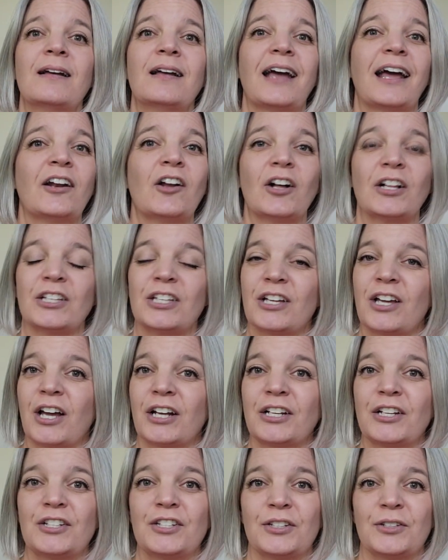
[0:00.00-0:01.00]
And all you got
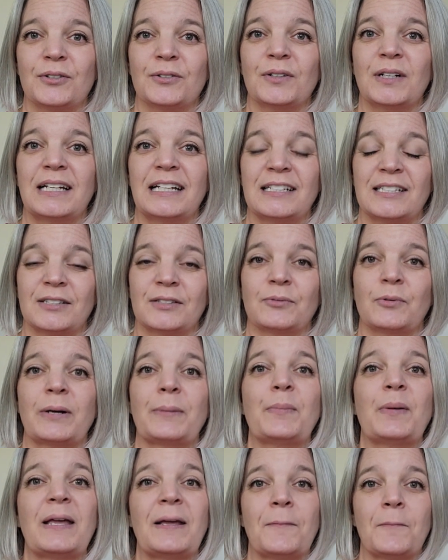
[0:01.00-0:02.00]
to do is
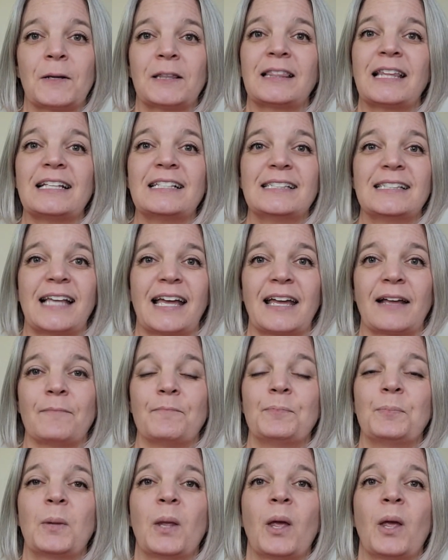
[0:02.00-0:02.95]
repeat what they say.